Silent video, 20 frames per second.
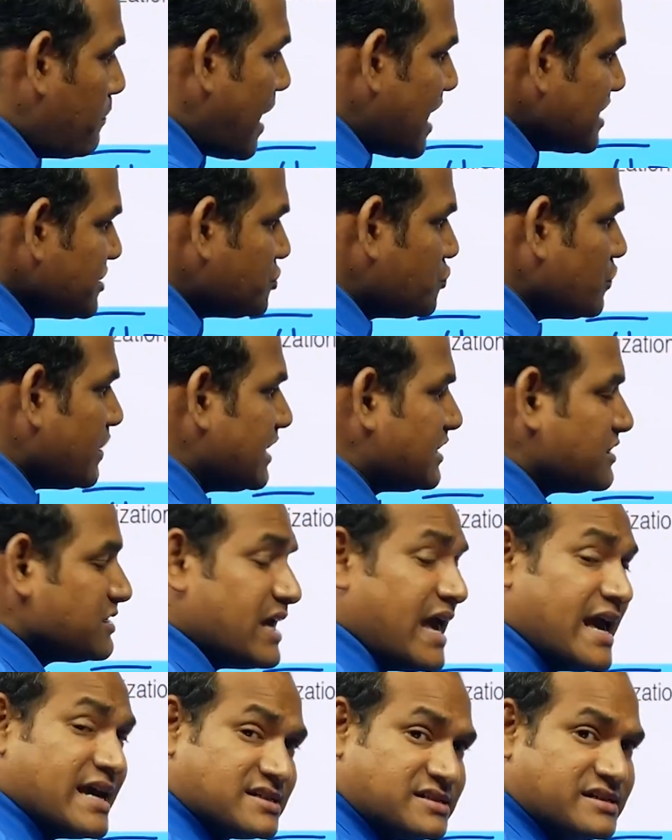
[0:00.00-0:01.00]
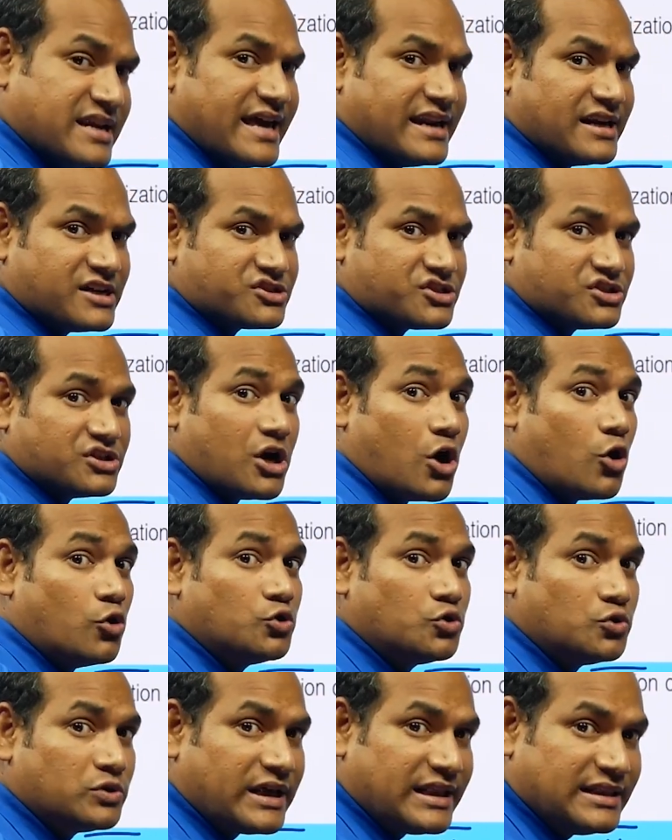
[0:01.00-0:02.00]
positive x, x direction how
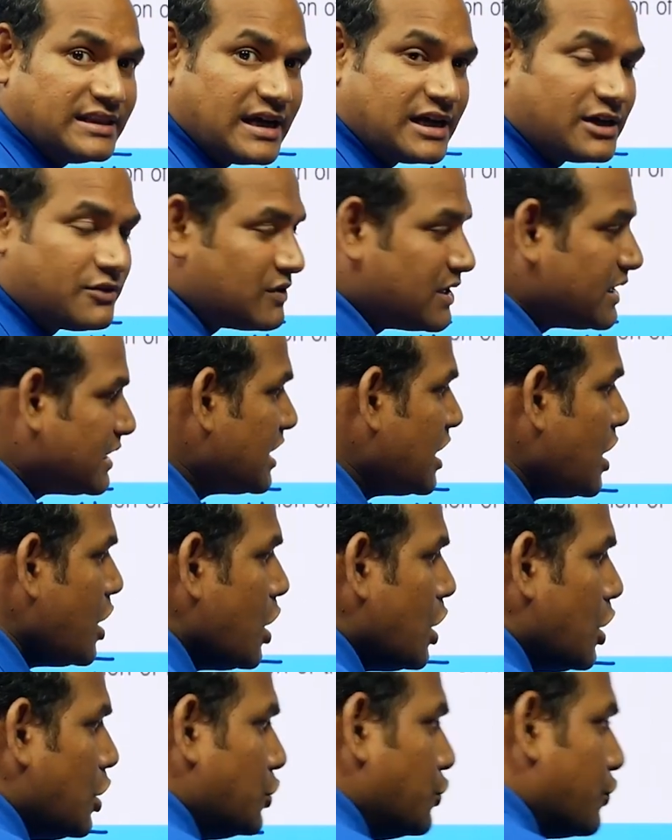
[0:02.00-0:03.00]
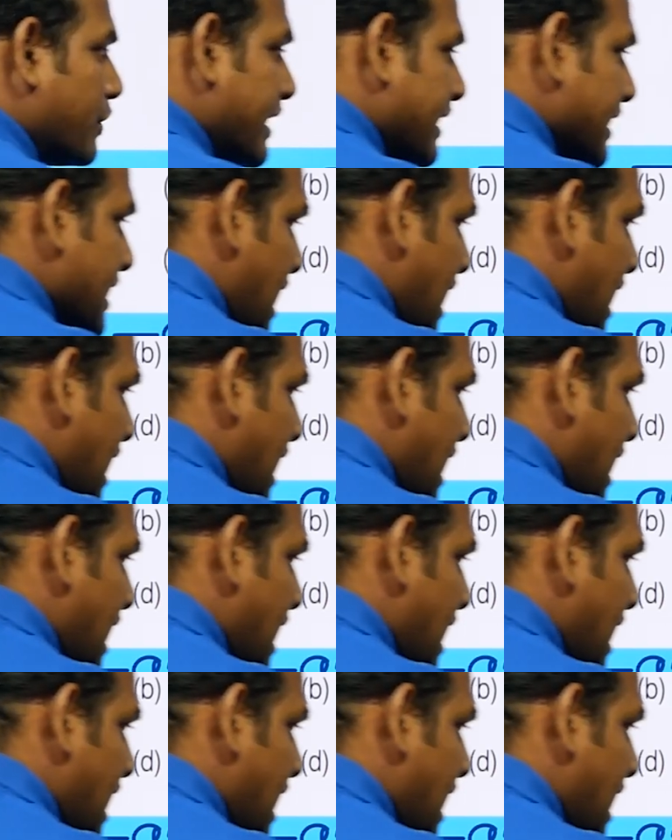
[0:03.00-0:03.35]
to tell that one you can